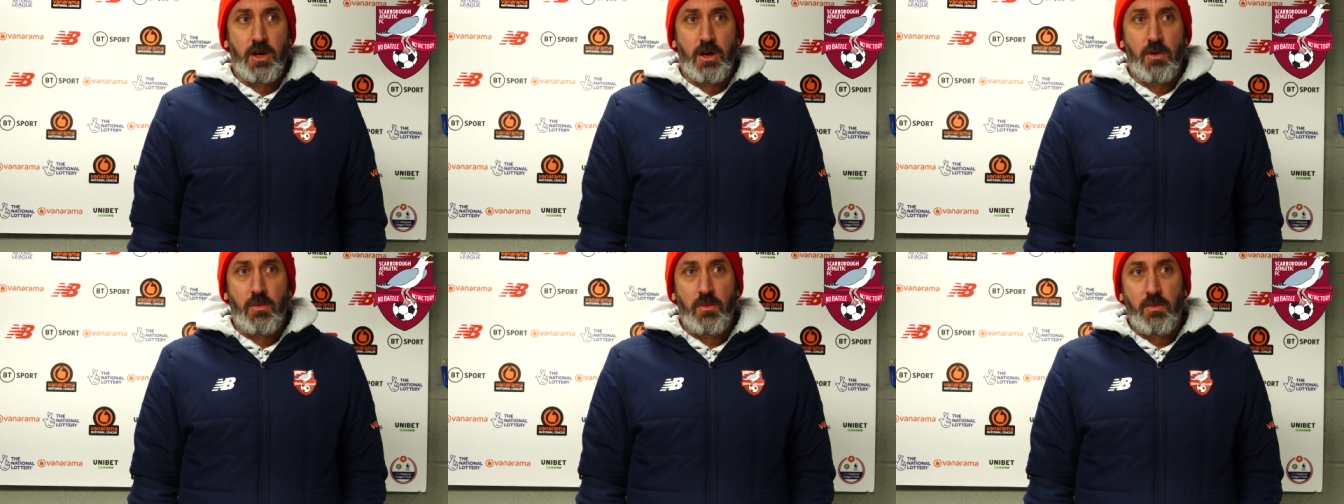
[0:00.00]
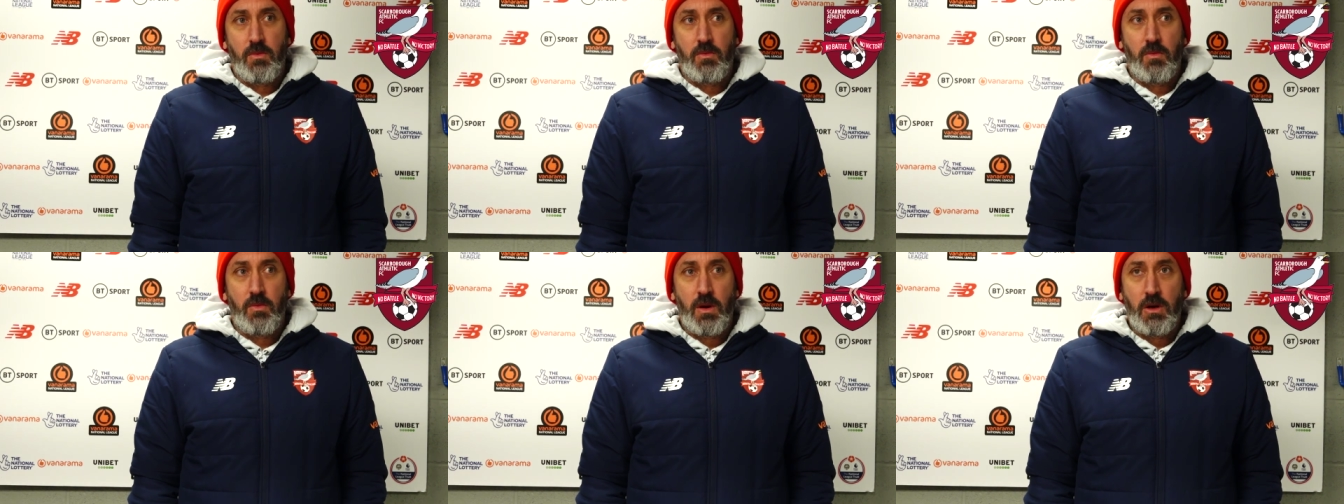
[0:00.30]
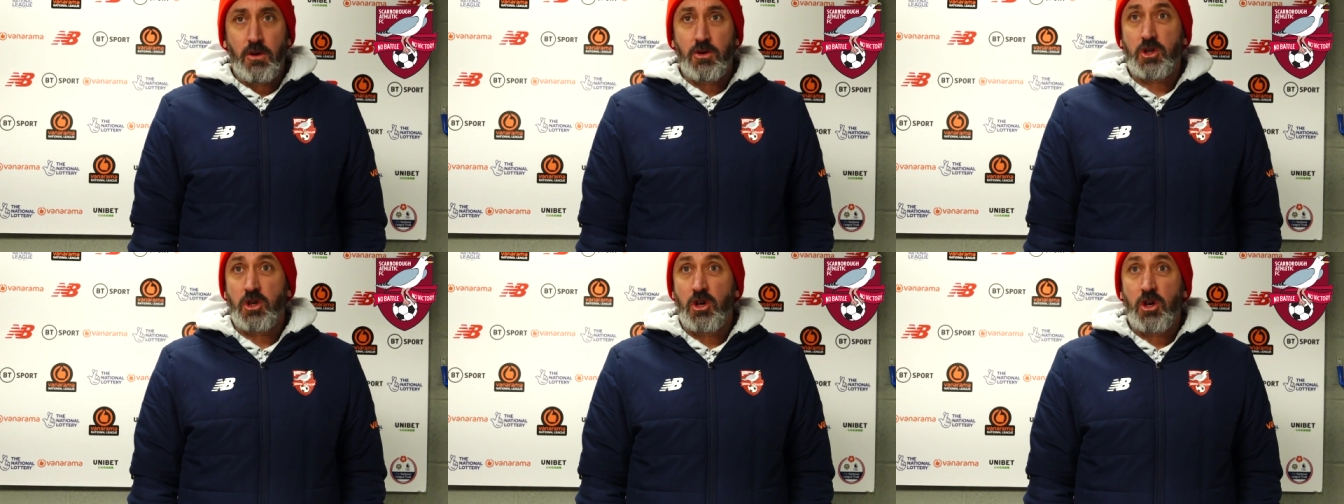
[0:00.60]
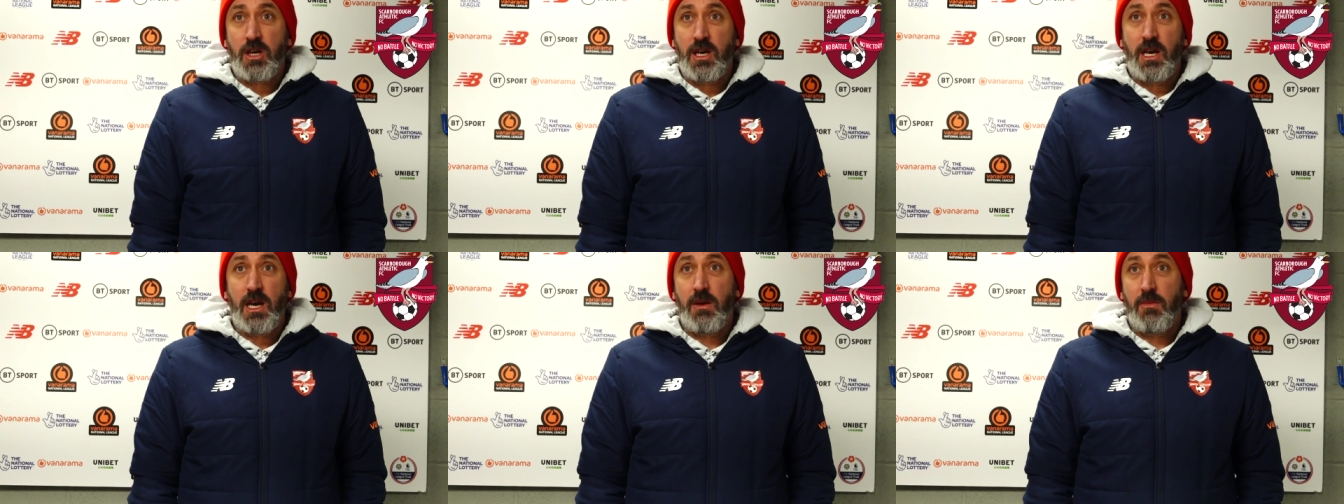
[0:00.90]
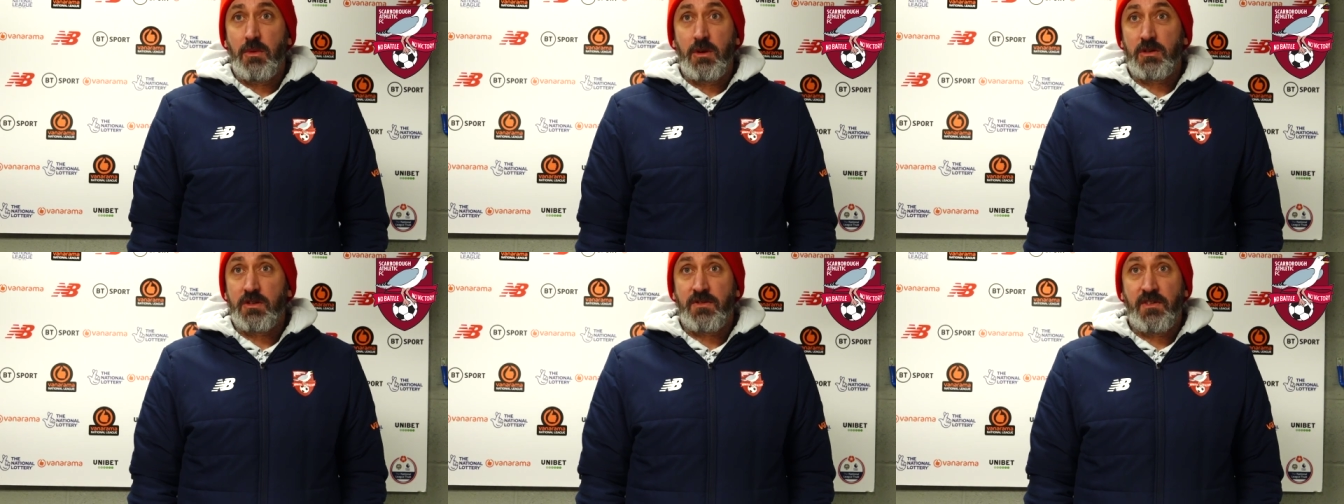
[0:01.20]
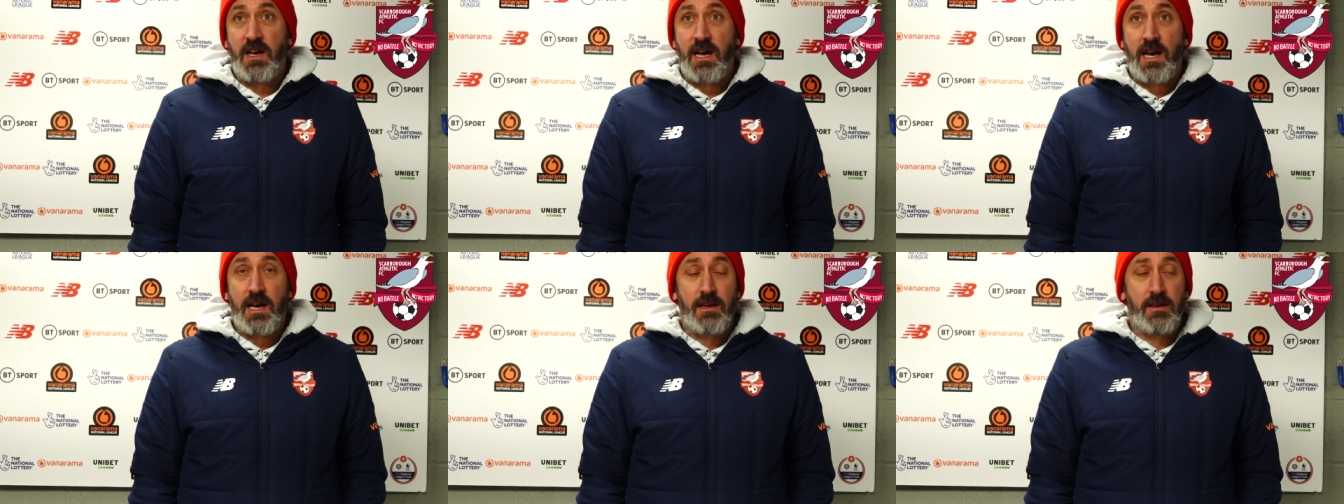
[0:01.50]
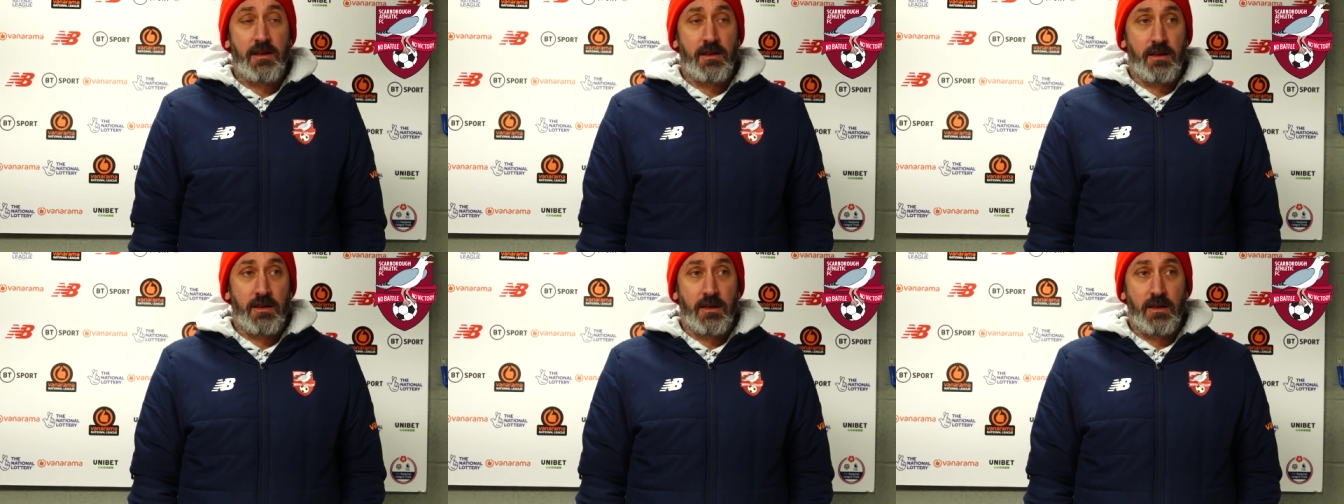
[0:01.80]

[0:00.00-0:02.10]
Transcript: know, we looked okay, we looked fine,